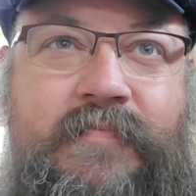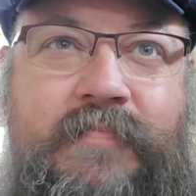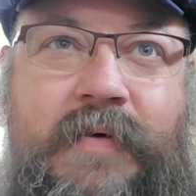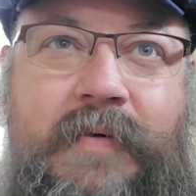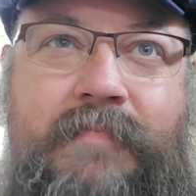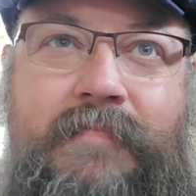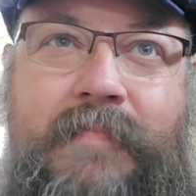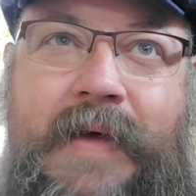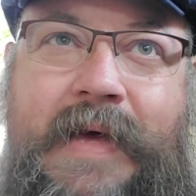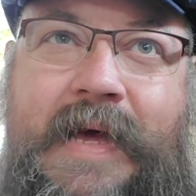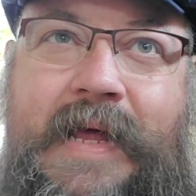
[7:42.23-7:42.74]

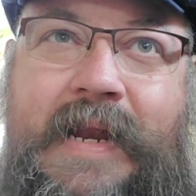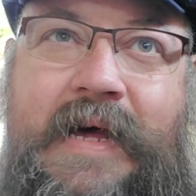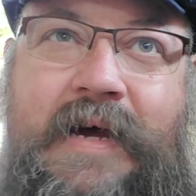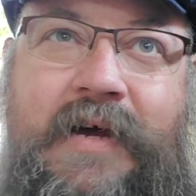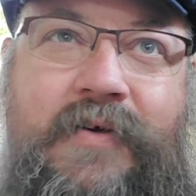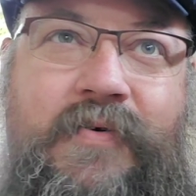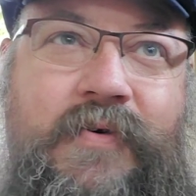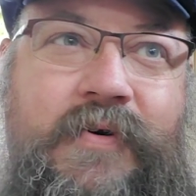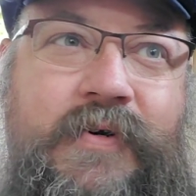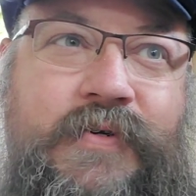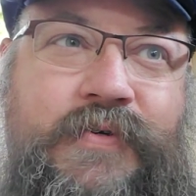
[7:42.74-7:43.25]
but man, I
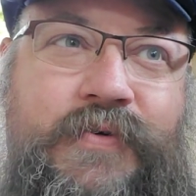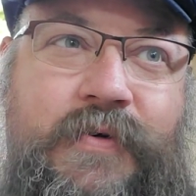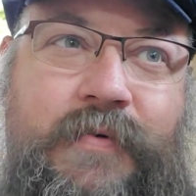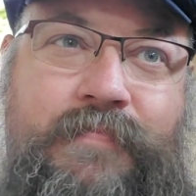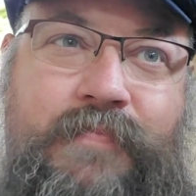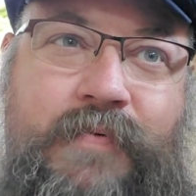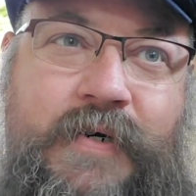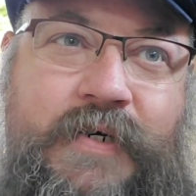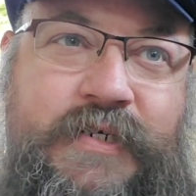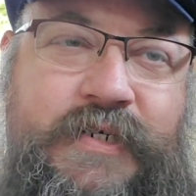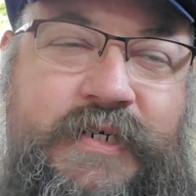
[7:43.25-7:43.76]
grew to
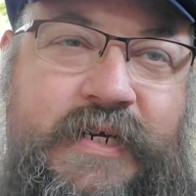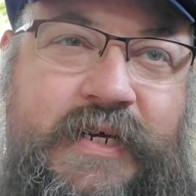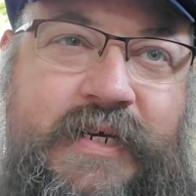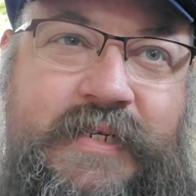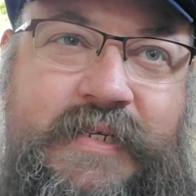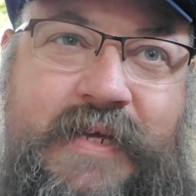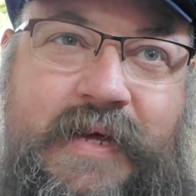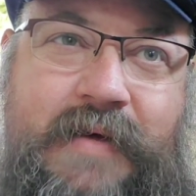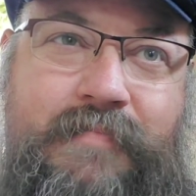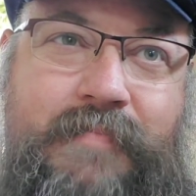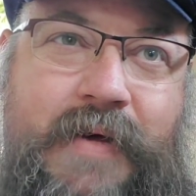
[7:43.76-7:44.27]
appreciate
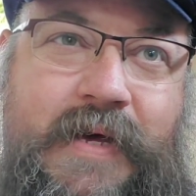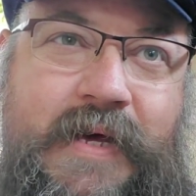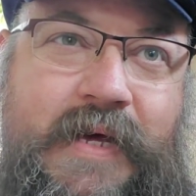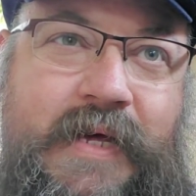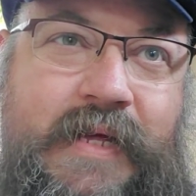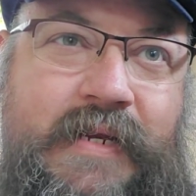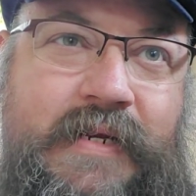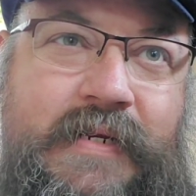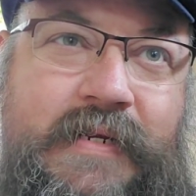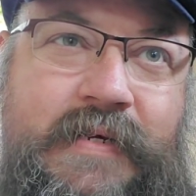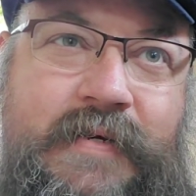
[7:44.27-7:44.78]
that band.